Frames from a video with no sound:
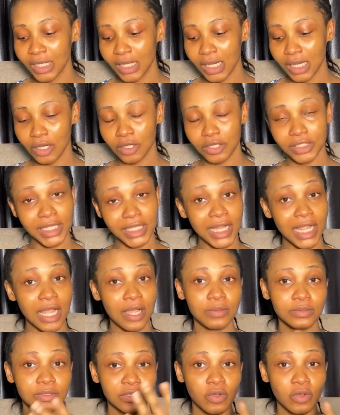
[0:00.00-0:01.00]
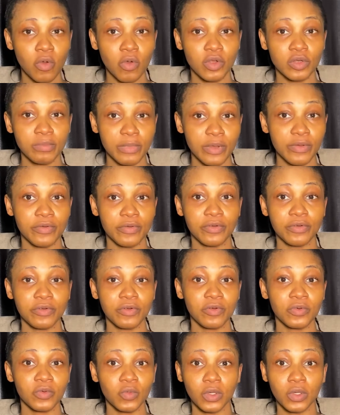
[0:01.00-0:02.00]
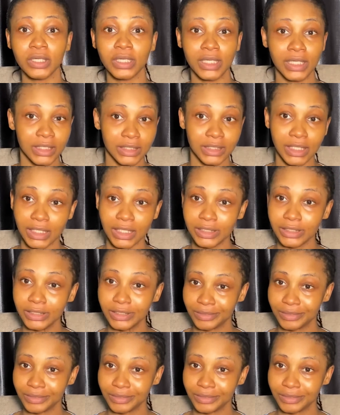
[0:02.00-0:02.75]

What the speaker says: because I can't hold mirror on one hand, and